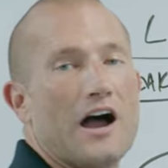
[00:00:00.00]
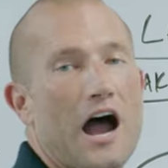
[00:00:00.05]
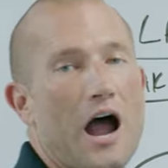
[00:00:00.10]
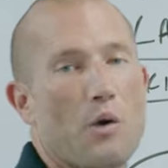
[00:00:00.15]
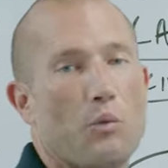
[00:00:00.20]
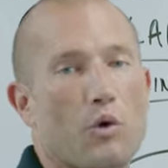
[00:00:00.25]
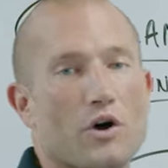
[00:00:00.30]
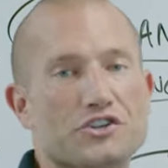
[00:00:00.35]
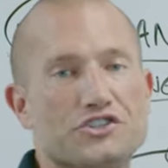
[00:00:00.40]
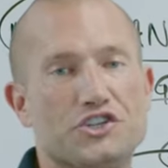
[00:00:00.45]
I
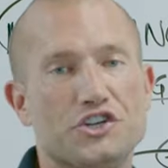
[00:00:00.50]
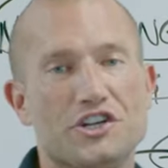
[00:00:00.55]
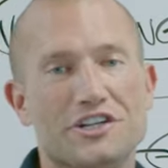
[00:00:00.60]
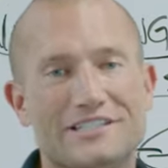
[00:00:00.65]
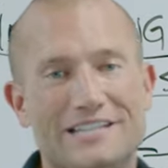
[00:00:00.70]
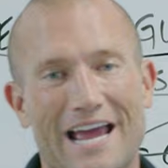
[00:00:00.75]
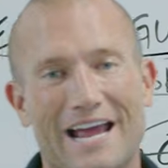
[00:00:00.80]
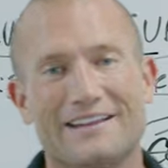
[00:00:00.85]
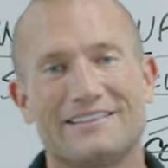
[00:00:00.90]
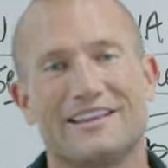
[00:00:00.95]
want you to
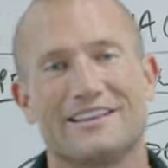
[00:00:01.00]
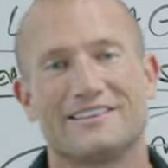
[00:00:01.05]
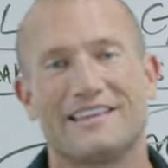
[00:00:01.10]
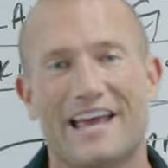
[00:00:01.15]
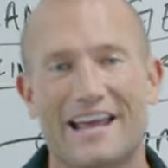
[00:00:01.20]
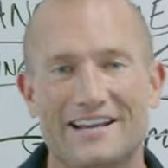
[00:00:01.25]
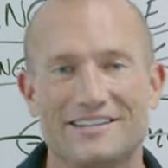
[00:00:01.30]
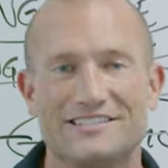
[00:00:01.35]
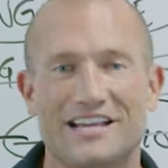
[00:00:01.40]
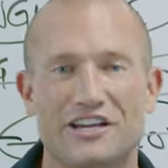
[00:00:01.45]
take the
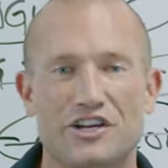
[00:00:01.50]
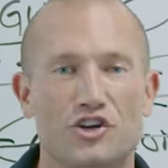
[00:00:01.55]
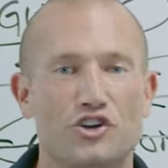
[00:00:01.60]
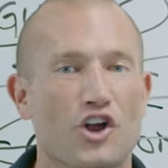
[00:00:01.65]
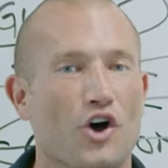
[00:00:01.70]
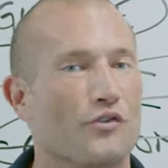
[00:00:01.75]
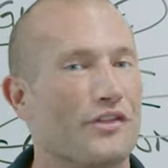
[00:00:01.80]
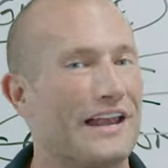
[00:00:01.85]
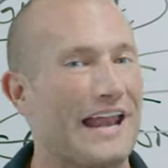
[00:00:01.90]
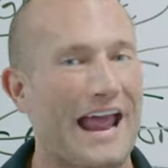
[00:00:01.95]
things that you
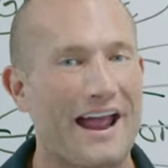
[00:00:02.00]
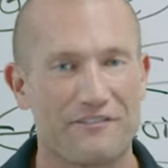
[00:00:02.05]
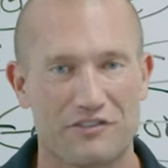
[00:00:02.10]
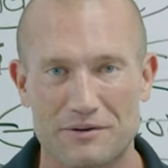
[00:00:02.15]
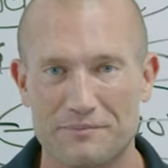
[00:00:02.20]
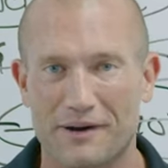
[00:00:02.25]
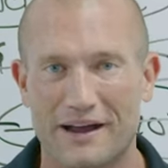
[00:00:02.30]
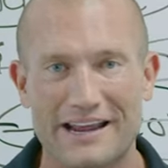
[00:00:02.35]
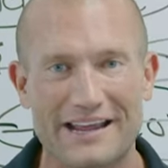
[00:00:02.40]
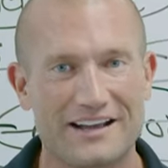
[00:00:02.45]
know that
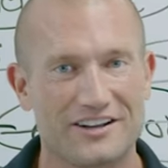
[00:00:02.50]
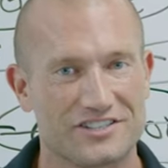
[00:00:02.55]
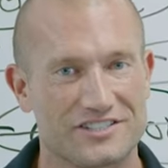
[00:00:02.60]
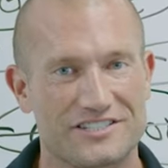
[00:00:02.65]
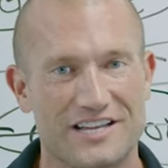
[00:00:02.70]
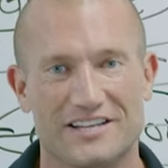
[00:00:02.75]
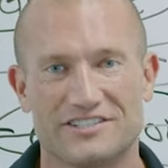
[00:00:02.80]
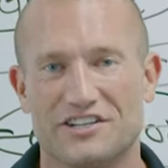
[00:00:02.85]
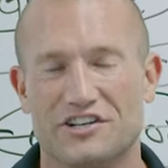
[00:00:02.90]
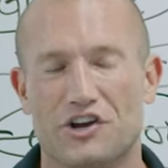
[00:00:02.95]
everybody else
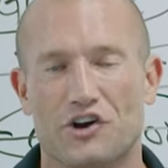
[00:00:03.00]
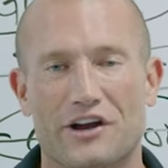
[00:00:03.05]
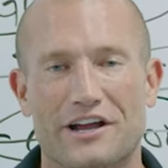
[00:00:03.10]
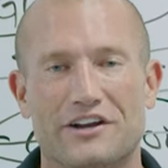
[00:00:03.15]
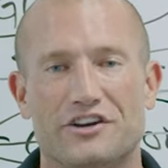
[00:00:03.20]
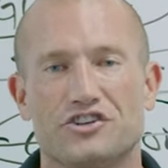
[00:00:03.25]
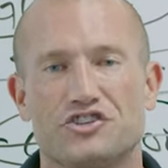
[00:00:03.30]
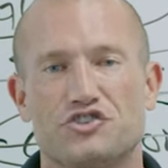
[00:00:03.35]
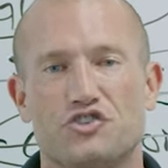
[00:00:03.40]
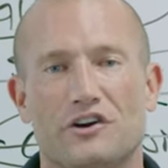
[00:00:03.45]
says in your
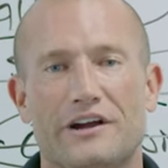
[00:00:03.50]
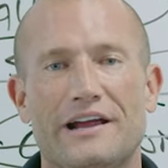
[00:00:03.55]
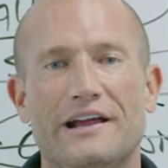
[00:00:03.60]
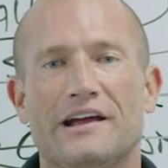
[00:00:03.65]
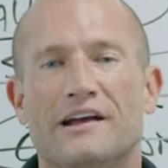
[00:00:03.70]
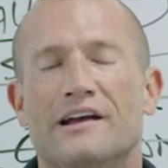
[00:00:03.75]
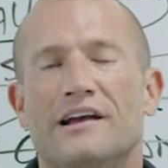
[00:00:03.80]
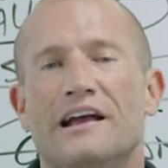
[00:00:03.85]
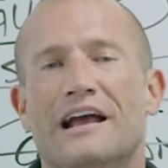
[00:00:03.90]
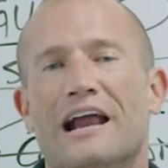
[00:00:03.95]
industry,
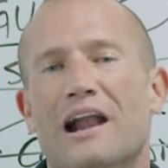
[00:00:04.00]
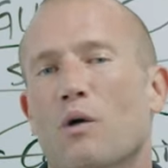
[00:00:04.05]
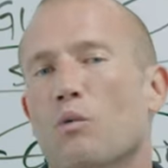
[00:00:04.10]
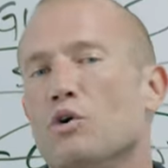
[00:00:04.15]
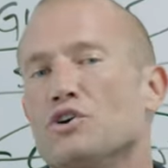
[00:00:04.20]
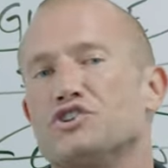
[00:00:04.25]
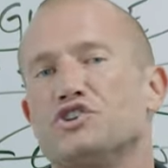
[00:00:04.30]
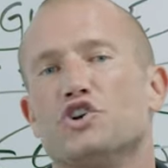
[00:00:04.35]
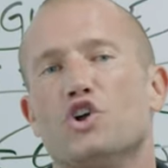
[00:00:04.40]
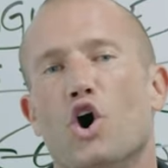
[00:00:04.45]
and I
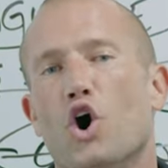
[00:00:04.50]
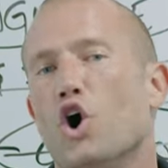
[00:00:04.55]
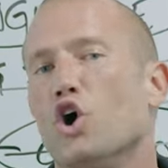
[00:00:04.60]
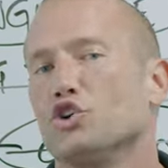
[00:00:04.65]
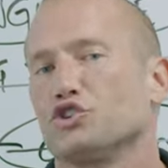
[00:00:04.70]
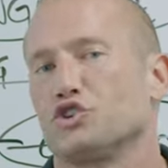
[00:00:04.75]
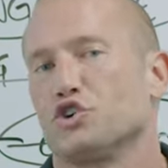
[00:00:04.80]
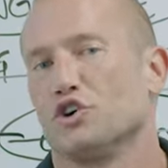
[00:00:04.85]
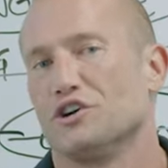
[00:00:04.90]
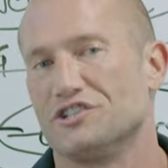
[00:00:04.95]
want you to
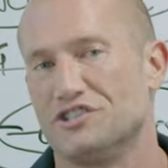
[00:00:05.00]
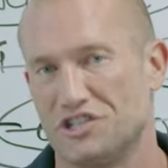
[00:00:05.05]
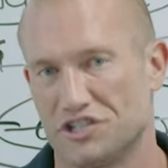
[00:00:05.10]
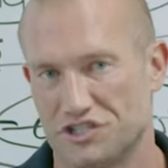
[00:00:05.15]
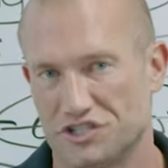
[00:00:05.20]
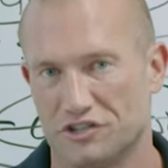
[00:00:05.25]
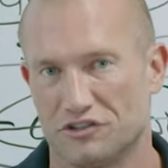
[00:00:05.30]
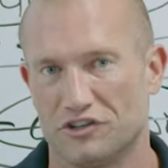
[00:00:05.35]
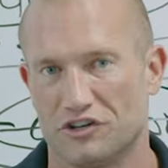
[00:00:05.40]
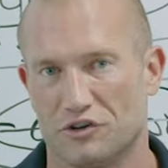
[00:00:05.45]
alter it
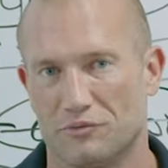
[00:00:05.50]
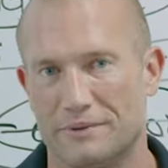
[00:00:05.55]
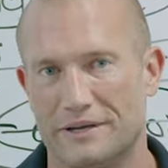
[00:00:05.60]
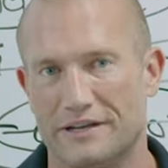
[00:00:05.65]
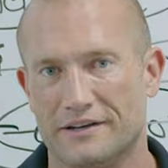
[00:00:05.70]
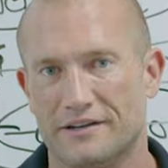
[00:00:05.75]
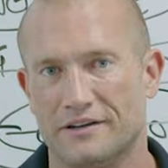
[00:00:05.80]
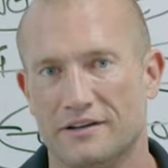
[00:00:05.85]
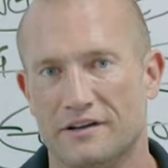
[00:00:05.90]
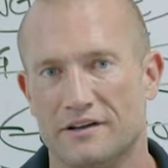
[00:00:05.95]
just a little
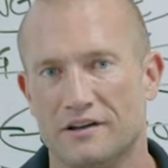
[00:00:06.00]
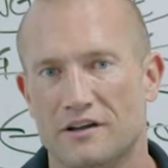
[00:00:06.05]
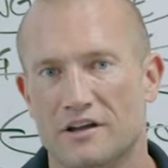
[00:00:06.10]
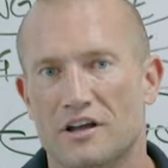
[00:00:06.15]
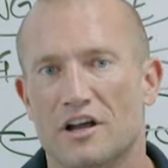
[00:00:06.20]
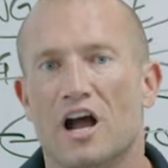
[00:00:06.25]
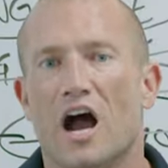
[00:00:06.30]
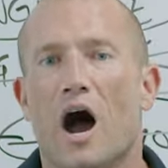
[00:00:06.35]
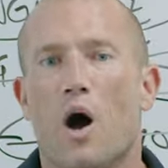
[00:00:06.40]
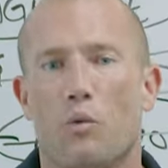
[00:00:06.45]
bit.
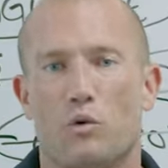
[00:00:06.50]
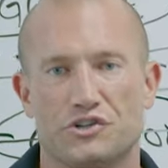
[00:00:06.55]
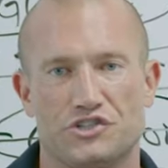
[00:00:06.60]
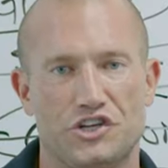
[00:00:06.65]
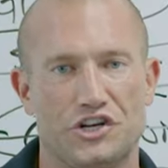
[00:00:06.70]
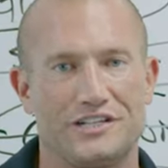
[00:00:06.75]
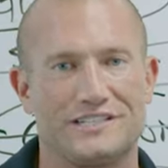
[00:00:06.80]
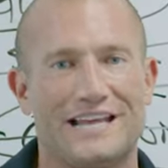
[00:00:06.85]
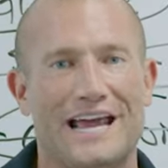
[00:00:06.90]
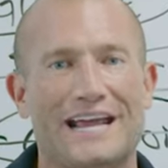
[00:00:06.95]
I want
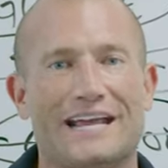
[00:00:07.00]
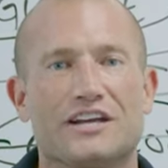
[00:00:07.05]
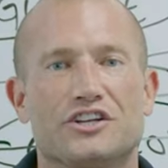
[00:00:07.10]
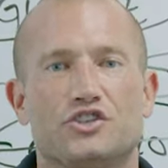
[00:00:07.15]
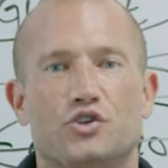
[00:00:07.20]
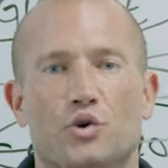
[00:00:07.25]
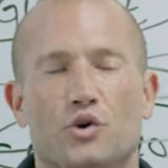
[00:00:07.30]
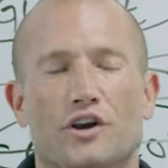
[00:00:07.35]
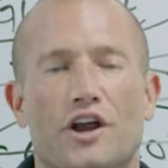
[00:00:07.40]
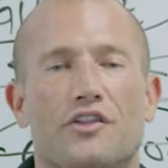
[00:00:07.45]
you to take it
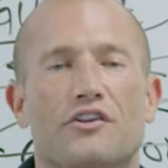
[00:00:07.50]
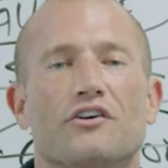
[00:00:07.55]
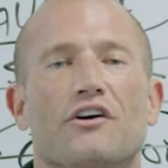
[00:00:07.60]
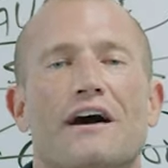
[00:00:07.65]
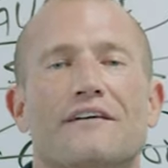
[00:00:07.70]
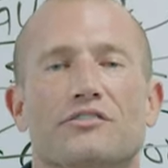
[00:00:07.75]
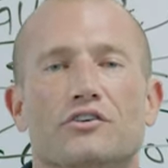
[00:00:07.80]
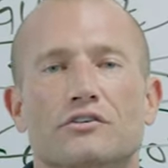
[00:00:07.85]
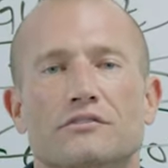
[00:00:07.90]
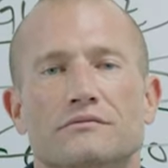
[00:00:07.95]
to another
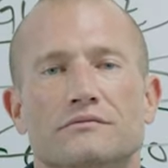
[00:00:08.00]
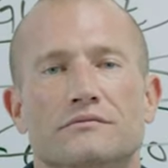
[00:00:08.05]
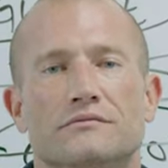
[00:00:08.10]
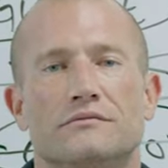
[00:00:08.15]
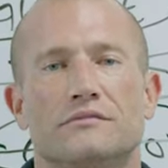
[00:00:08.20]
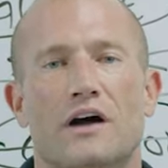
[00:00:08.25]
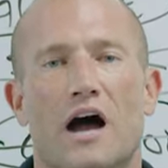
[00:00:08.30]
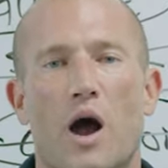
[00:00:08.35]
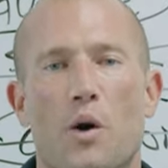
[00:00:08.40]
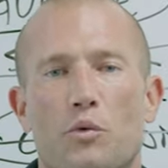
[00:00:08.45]
level.
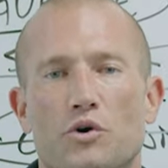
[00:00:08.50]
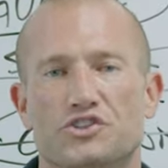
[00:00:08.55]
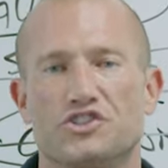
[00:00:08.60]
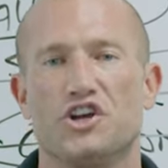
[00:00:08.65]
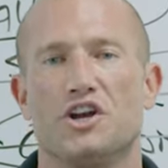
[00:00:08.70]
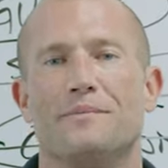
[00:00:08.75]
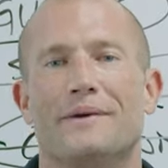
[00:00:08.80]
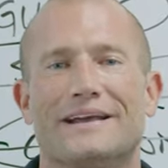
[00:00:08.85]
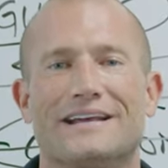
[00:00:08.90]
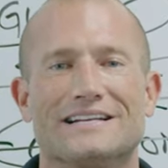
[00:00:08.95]
I want
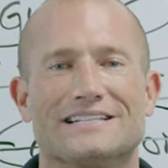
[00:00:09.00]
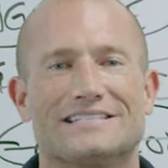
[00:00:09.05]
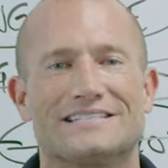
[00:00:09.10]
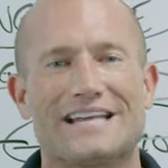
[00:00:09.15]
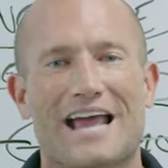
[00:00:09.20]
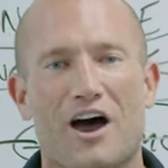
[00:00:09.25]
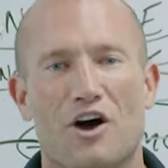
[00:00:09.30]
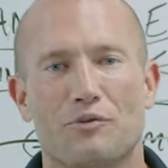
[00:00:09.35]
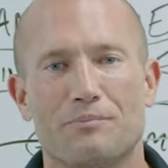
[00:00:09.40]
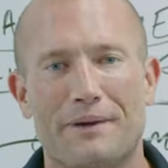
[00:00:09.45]
you to make it
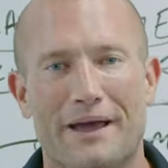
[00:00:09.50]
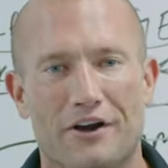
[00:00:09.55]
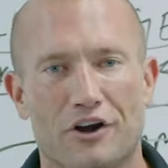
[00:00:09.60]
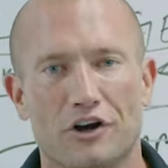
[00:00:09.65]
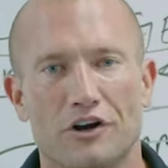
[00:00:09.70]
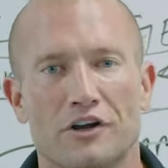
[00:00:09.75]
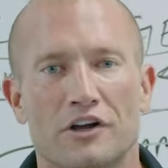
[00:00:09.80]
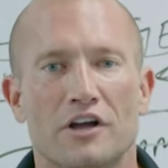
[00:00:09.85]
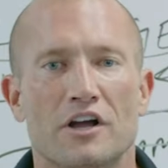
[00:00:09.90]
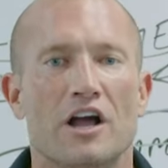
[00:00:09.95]
sound
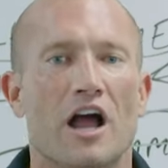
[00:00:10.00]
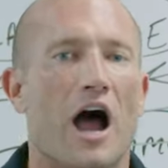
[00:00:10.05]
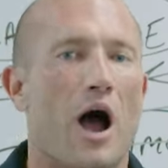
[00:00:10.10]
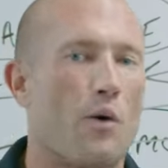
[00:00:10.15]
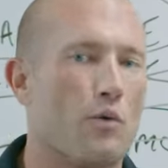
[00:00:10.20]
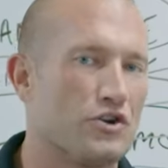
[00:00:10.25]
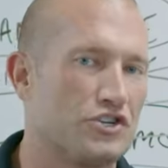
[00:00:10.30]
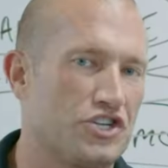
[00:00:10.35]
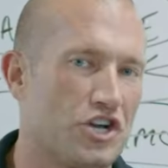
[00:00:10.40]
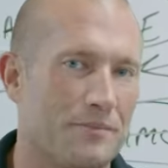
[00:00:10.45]
better. I
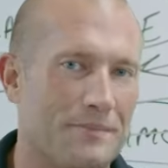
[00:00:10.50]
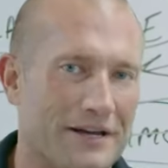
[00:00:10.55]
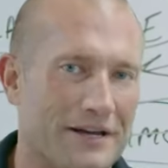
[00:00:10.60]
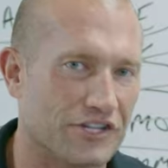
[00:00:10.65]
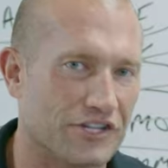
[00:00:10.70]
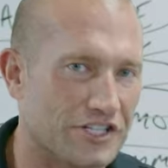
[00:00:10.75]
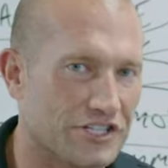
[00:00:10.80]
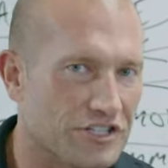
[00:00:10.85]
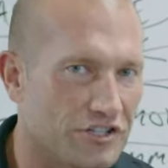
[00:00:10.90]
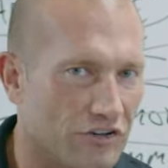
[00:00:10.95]
want you
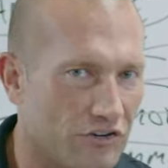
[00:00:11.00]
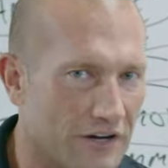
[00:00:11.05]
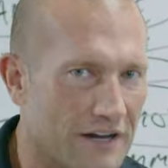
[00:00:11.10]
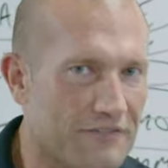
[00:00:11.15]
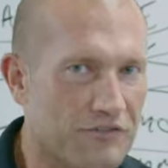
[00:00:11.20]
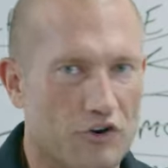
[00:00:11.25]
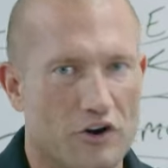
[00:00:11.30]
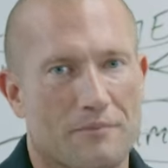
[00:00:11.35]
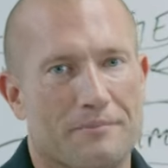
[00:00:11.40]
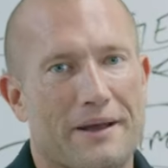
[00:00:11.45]
to
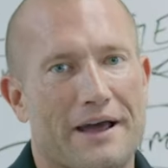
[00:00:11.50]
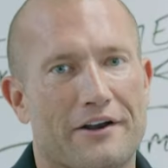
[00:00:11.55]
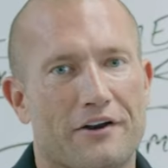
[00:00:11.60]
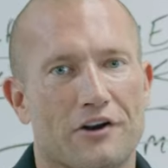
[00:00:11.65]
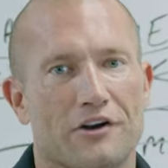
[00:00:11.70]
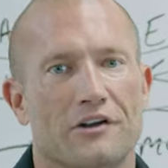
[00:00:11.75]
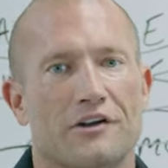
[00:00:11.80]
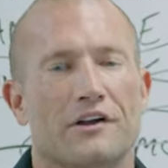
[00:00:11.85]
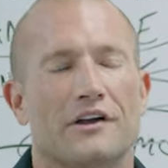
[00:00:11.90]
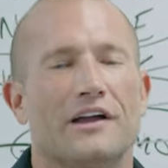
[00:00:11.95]
deliver it
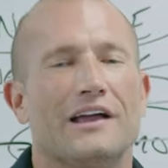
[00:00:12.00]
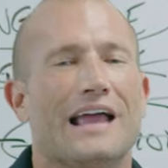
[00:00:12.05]
better.